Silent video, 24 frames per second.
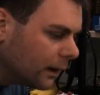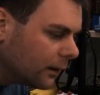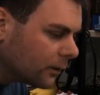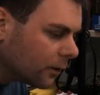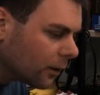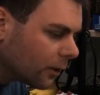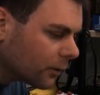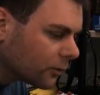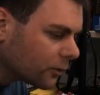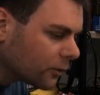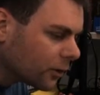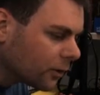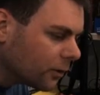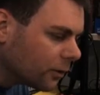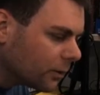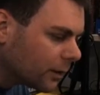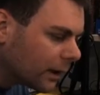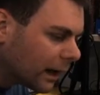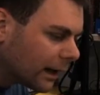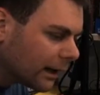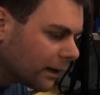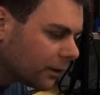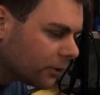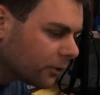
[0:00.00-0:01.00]
is
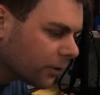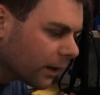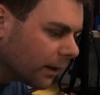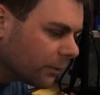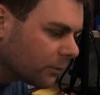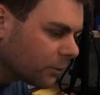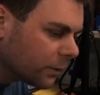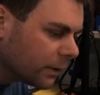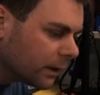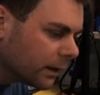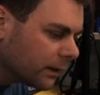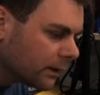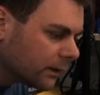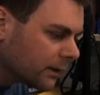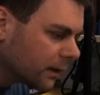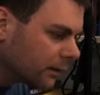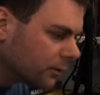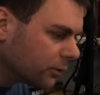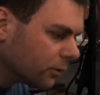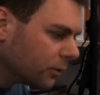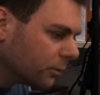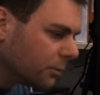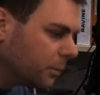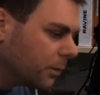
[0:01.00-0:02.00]
also kind of trapped within
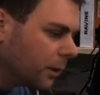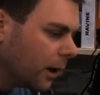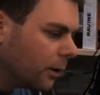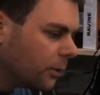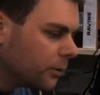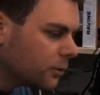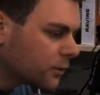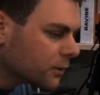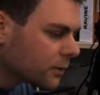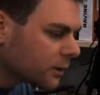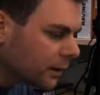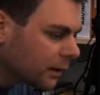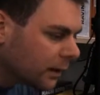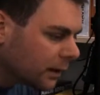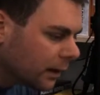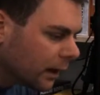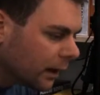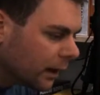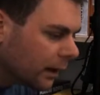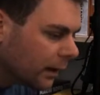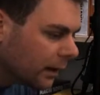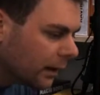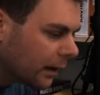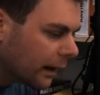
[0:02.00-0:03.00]
several posts
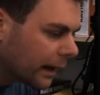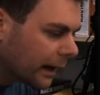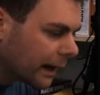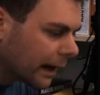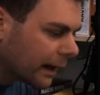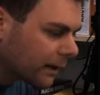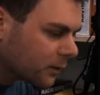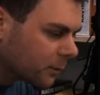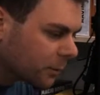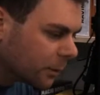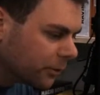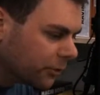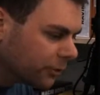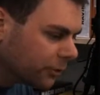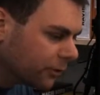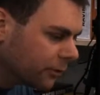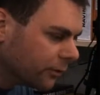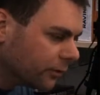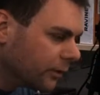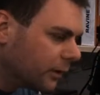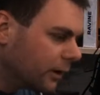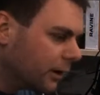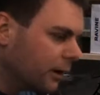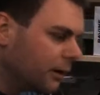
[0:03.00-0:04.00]
and like has a bunch
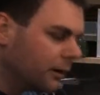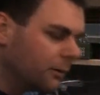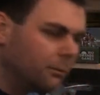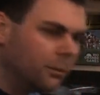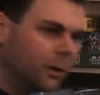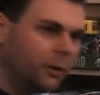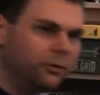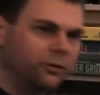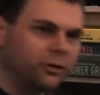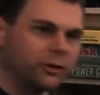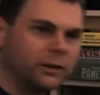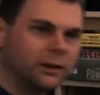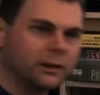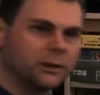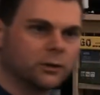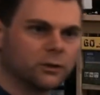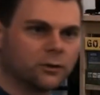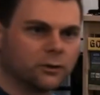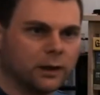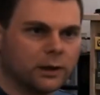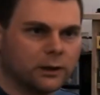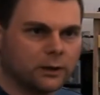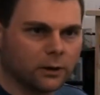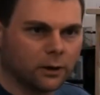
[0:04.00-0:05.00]
of motion
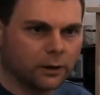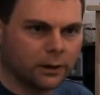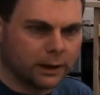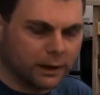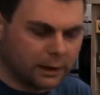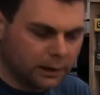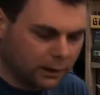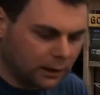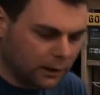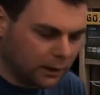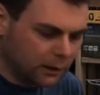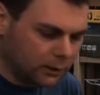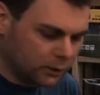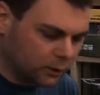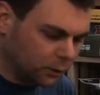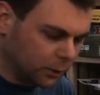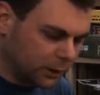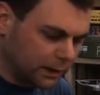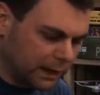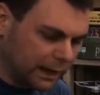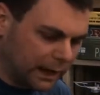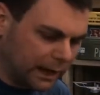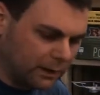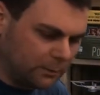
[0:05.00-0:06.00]
constraints on it,
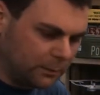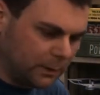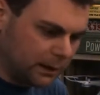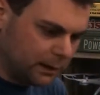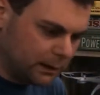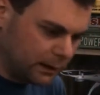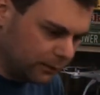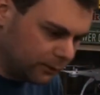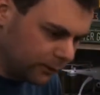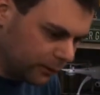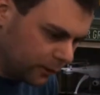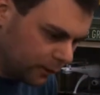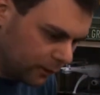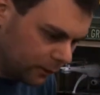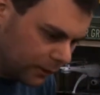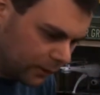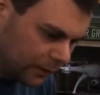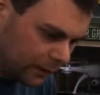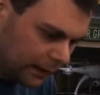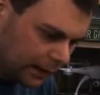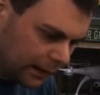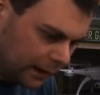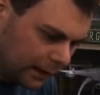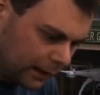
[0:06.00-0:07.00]
so it can be
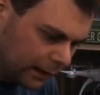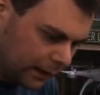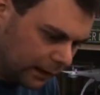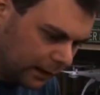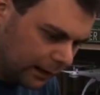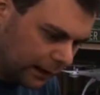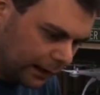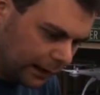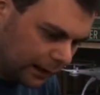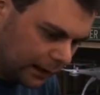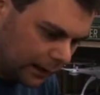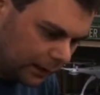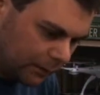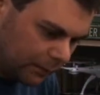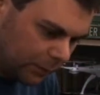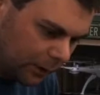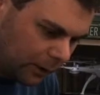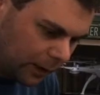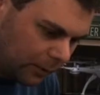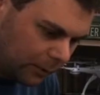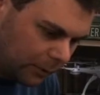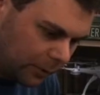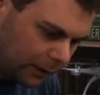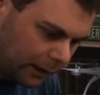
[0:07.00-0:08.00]
difficult to get it like
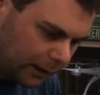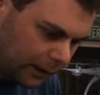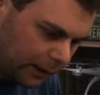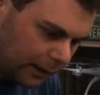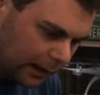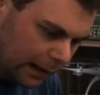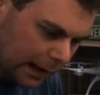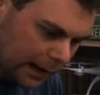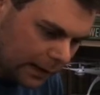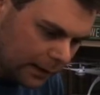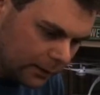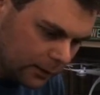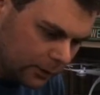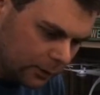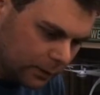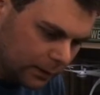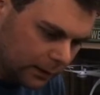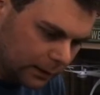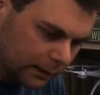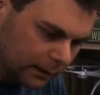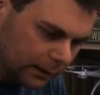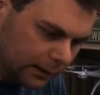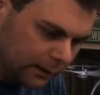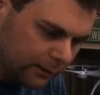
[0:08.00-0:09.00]
properly aligned. You
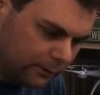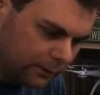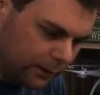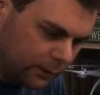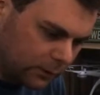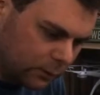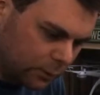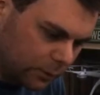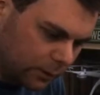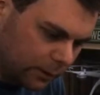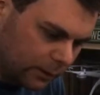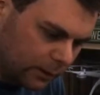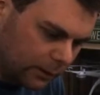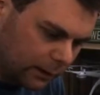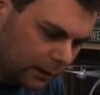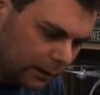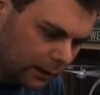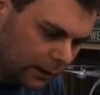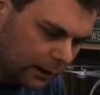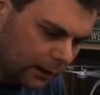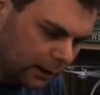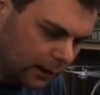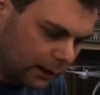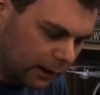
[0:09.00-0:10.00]
can leave this one
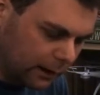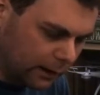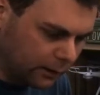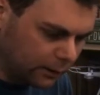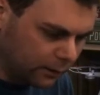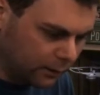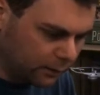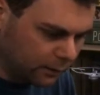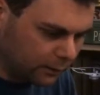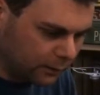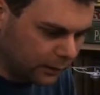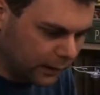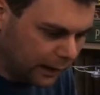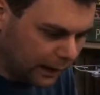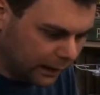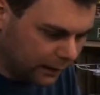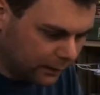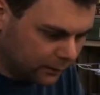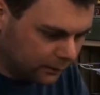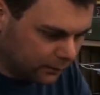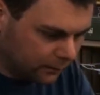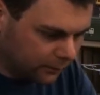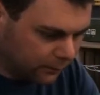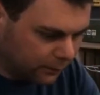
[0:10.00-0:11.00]
either
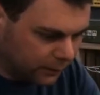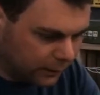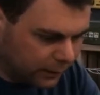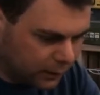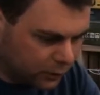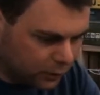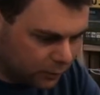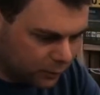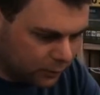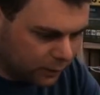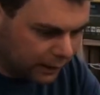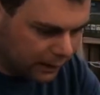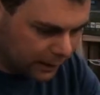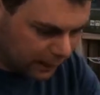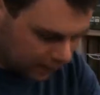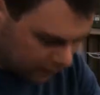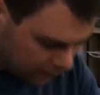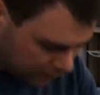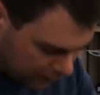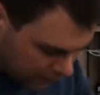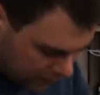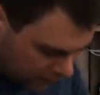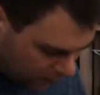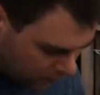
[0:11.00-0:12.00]
not fully screwed
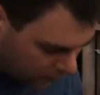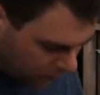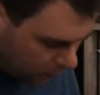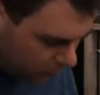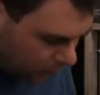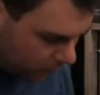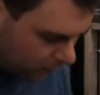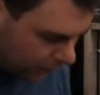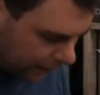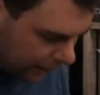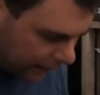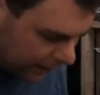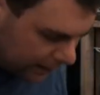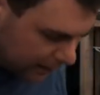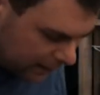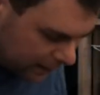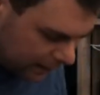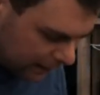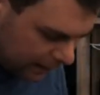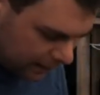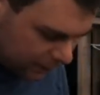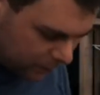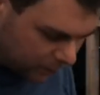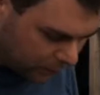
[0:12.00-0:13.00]
in, or like
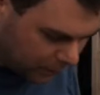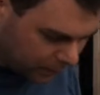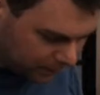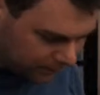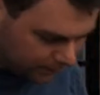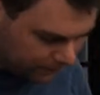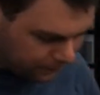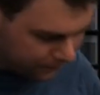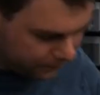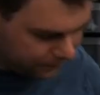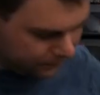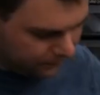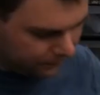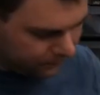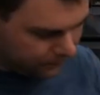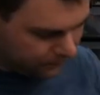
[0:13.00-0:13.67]
you leave one